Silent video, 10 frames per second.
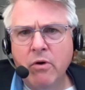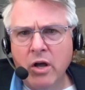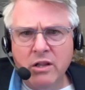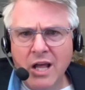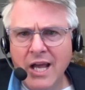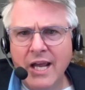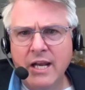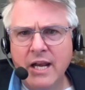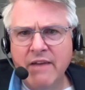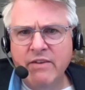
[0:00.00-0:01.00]

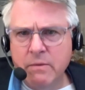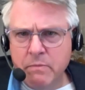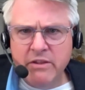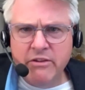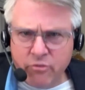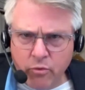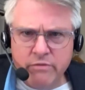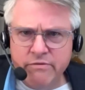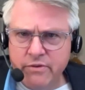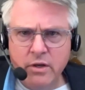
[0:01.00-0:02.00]
online and having it be this sort
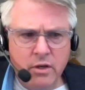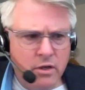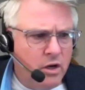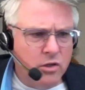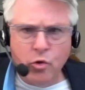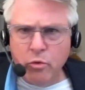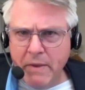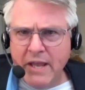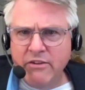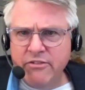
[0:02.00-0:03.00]
of
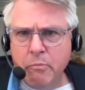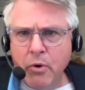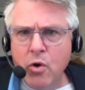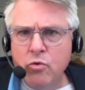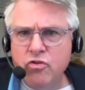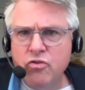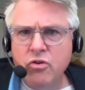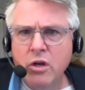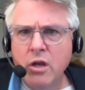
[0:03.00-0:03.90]
alert-based approach